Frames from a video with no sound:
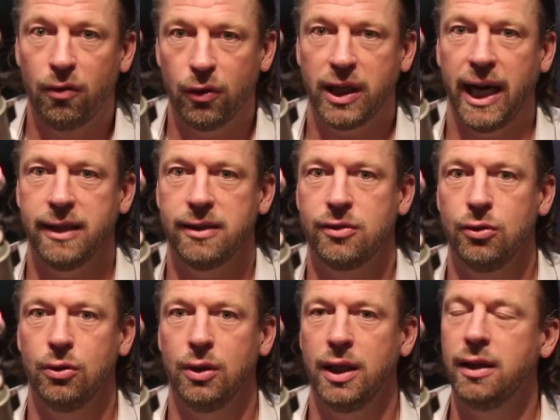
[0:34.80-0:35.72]
provocates
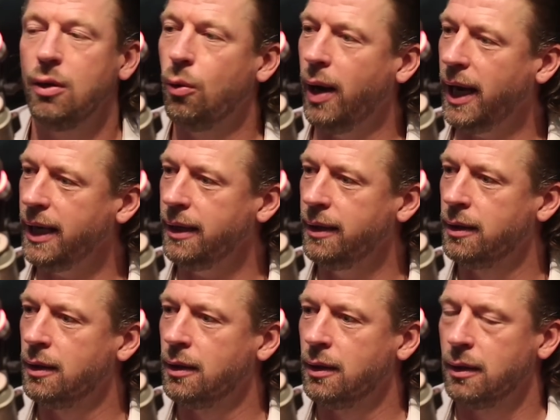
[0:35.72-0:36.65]
you in a way
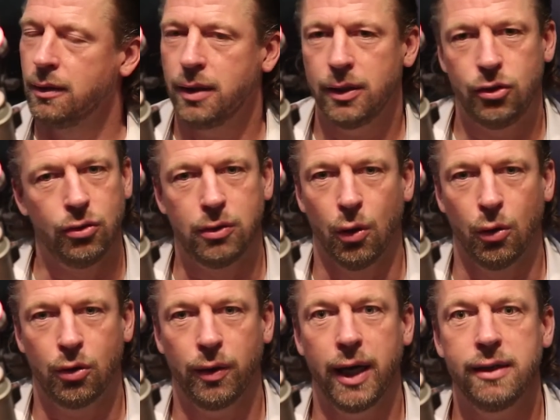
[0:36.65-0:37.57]
that you
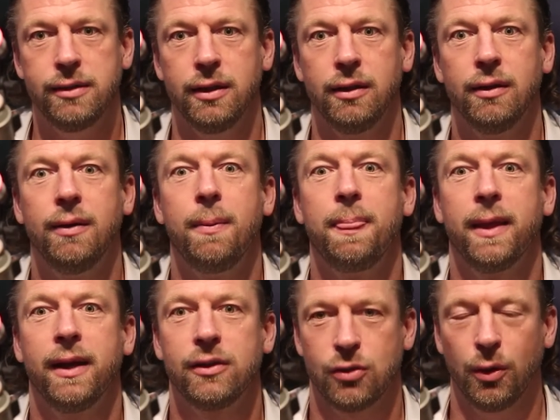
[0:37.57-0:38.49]
Provokes go crazy. You.
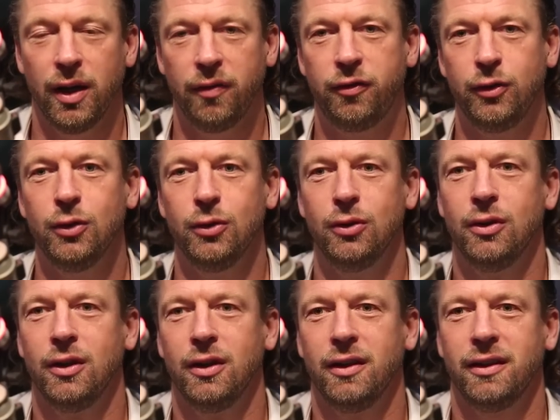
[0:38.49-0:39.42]
So if
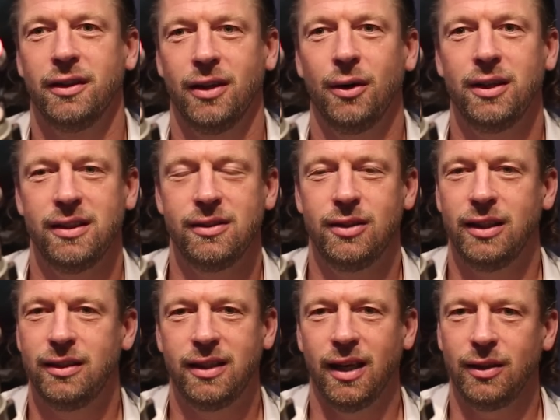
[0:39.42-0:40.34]
you, you know, he's
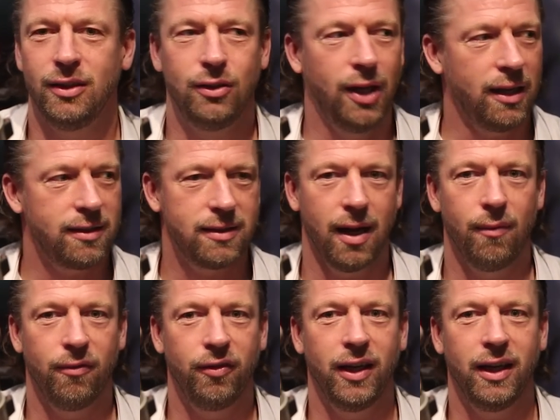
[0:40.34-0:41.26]
he, he does
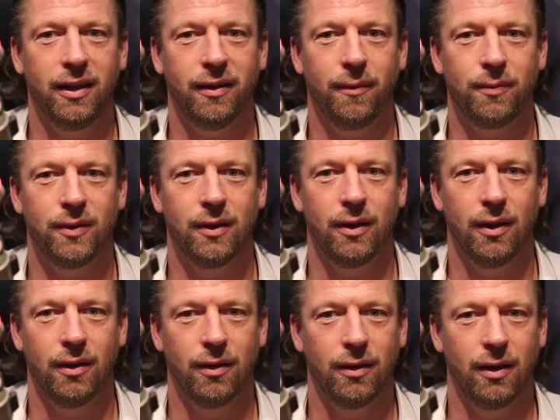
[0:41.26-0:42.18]
something
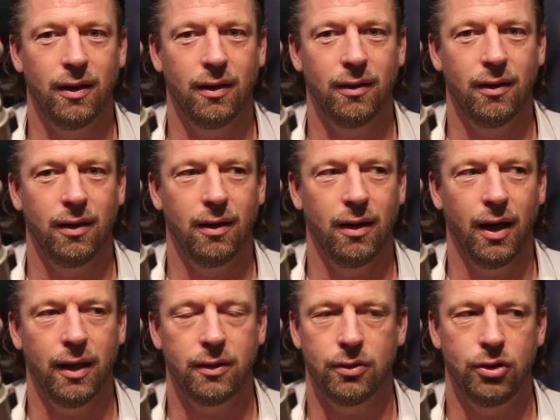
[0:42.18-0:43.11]

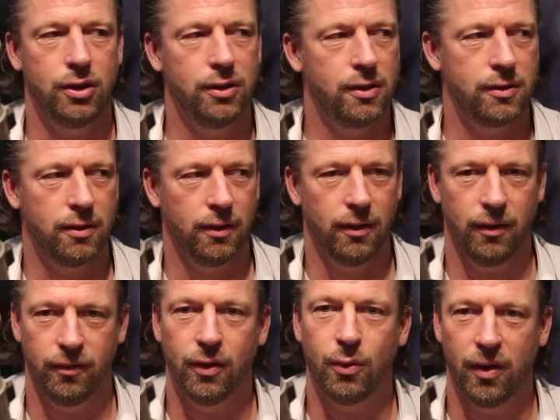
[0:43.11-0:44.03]
like Jesus.
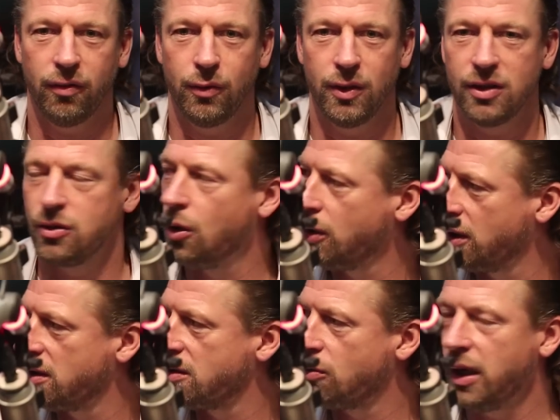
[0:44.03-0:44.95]
If the referee saw
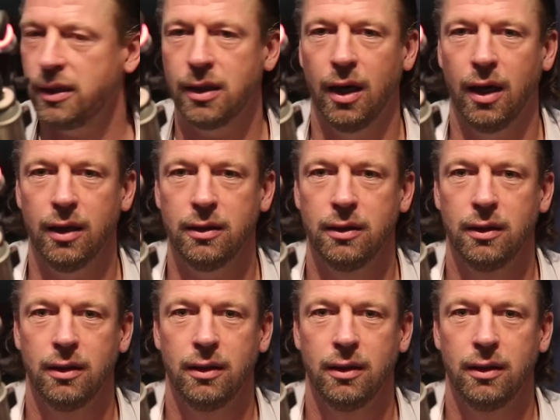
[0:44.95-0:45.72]
that as a red card,